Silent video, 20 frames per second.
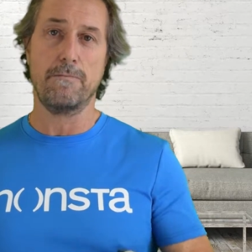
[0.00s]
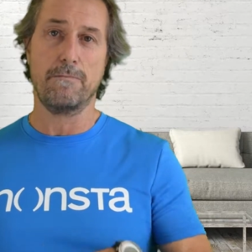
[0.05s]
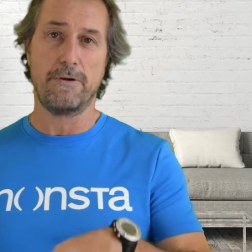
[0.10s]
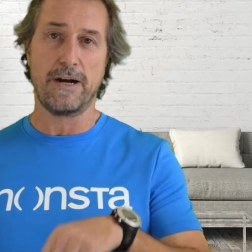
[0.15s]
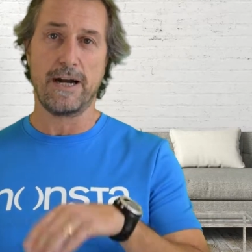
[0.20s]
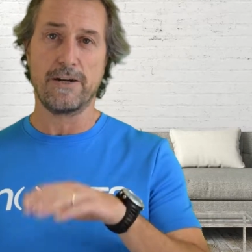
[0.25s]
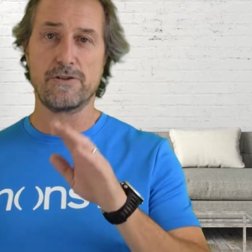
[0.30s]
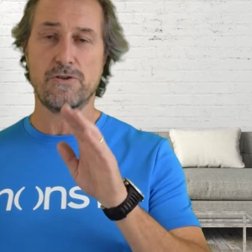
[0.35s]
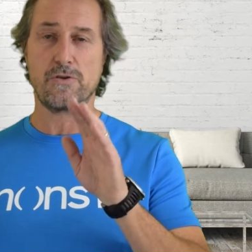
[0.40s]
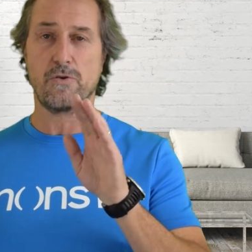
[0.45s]

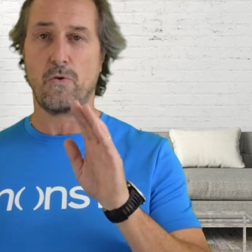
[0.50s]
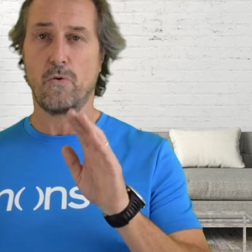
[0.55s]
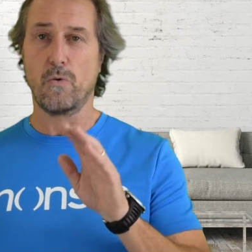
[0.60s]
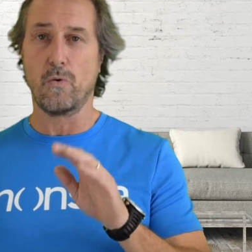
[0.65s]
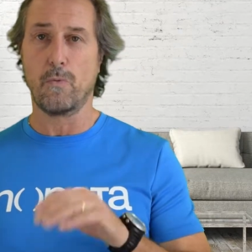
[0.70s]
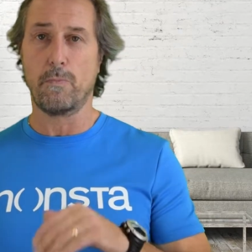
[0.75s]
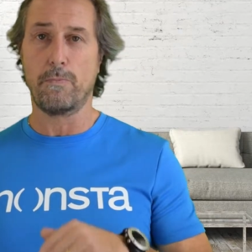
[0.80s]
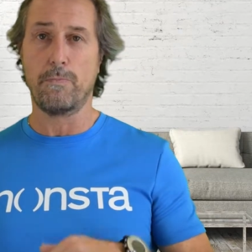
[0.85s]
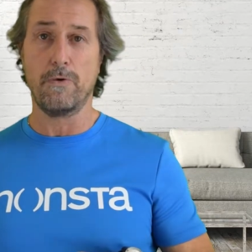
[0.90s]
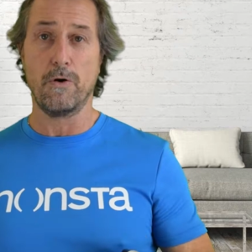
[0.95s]
brush
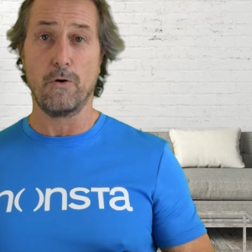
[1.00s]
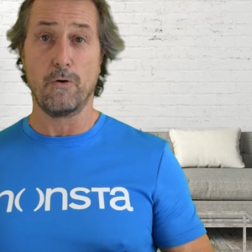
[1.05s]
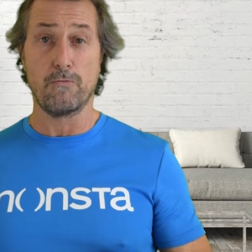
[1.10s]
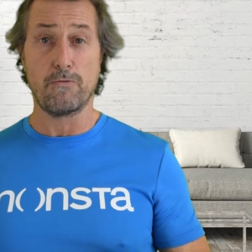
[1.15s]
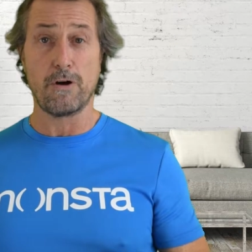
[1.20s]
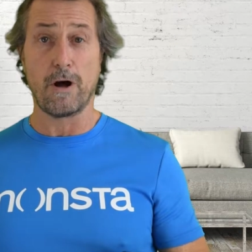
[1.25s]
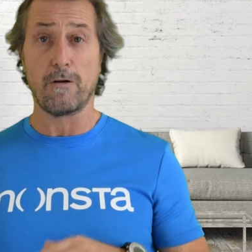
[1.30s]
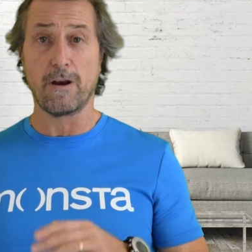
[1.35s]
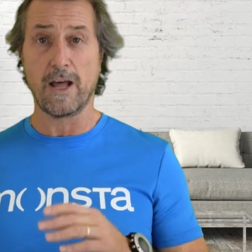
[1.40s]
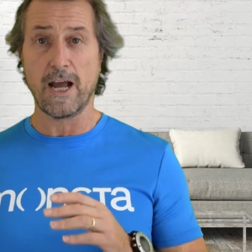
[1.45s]
or
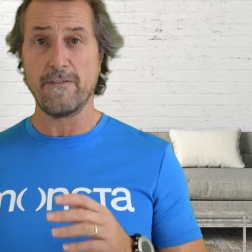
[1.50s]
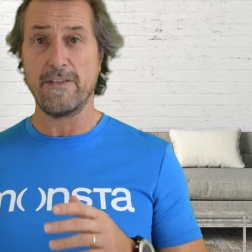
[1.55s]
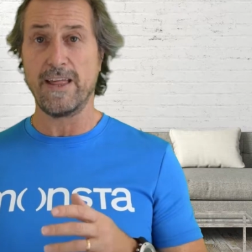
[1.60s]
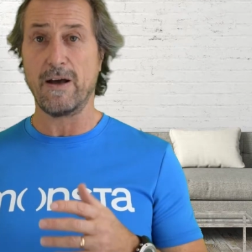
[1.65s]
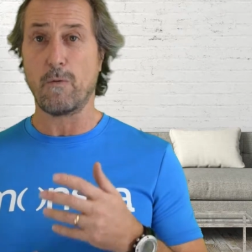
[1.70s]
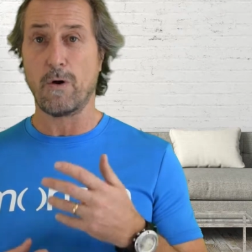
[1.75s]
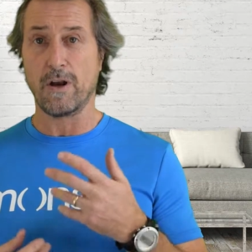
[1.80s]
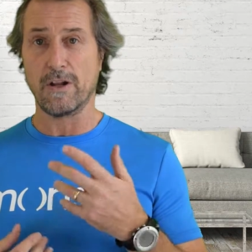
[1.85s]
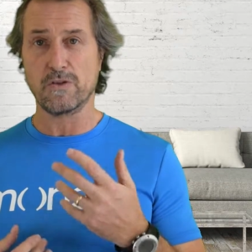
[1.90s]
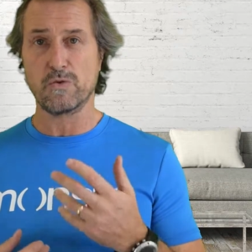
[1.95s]
roll over
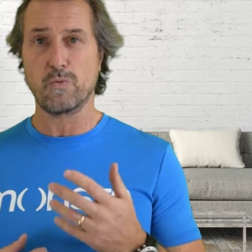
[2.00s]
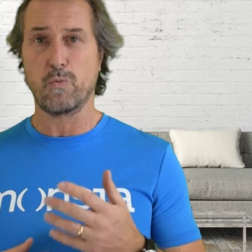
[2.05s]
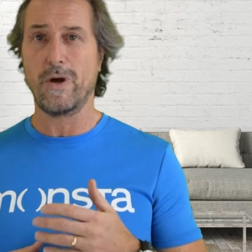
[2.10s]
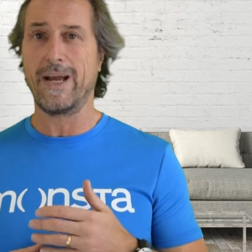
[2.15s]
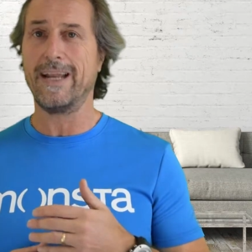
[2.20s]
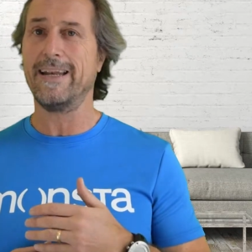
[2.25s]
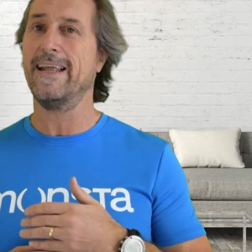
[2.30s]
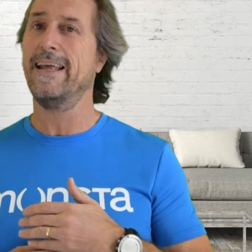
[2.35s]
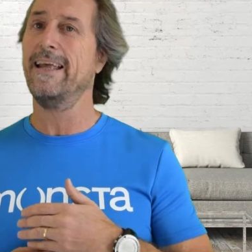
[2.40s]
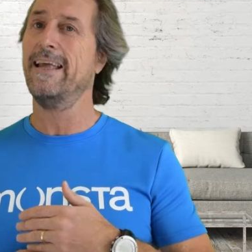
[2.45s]
that while it's
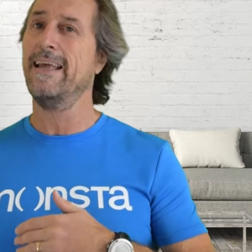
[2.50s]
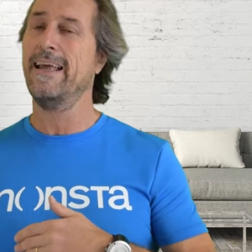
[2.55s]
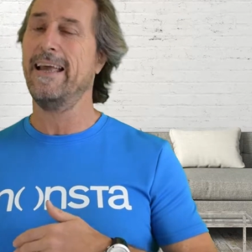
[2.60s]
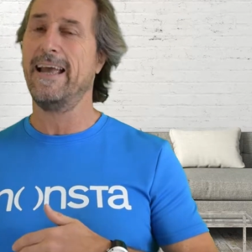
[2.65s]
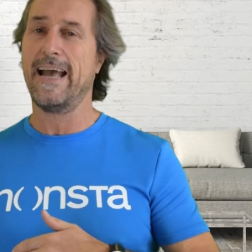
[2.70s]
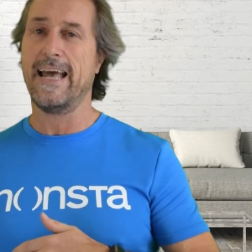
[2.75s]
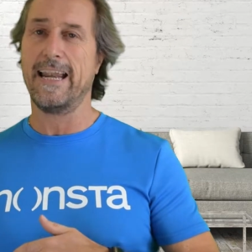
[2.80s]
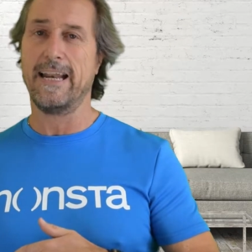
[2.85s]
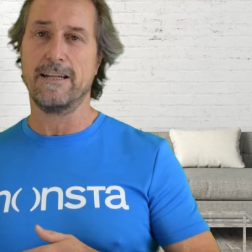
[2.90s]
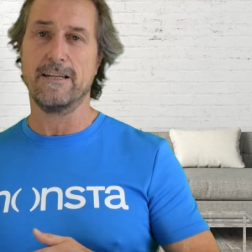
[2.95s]
wet,
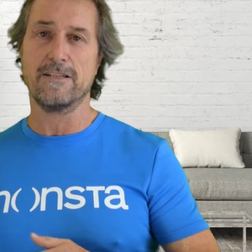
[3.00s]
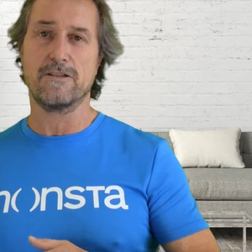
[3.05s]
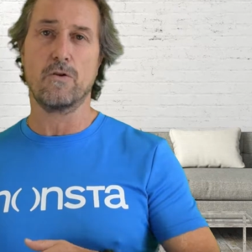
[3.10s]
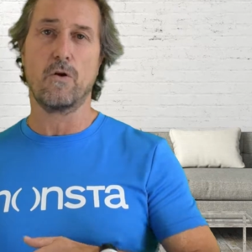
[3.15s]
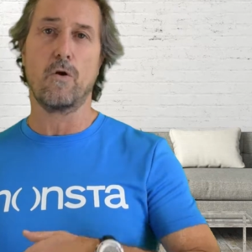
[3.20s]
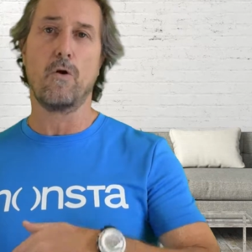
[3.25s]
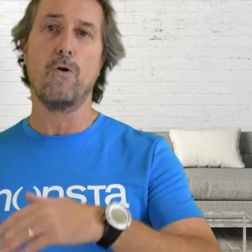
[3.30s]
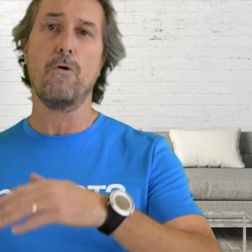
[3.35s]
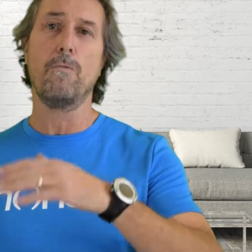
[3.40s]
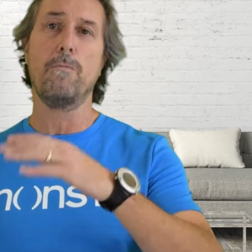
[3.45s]
and it just
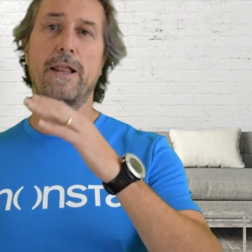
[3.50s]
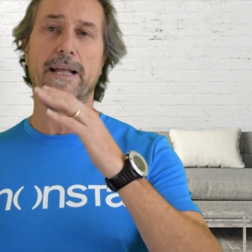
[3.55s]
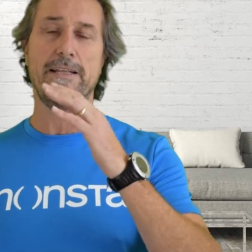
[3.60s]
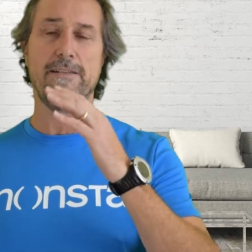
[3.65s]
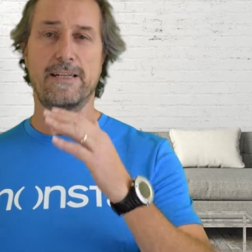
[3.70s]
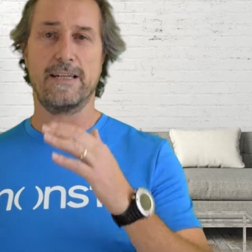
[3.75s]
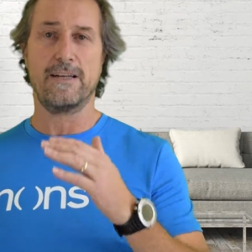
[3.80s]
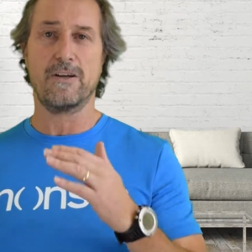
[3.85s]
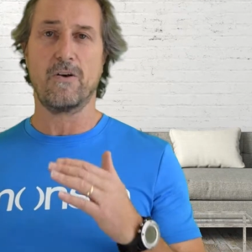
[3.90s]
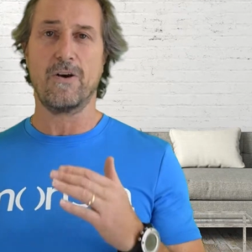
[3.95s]
all
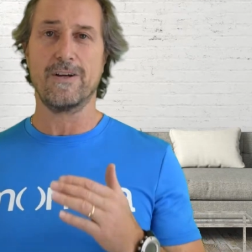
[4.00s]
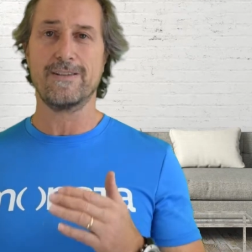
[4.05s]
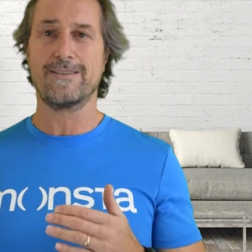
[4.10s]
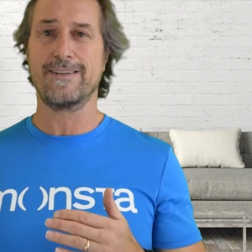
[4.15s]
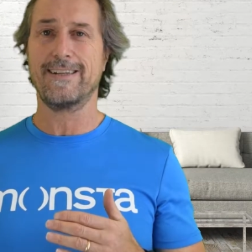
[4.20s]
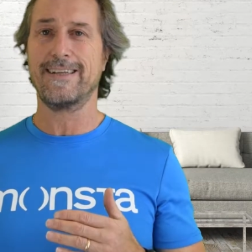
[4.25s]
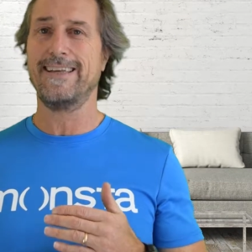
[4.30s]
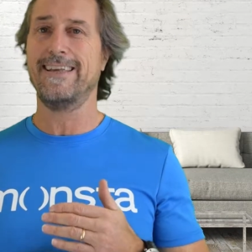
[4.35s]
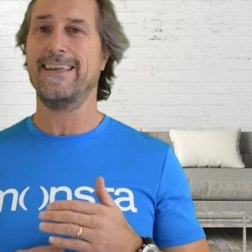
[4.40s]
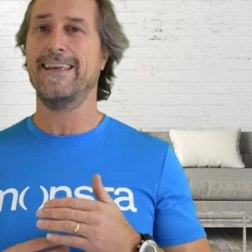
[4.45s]
blends in
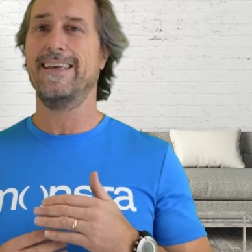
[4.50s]
nicely.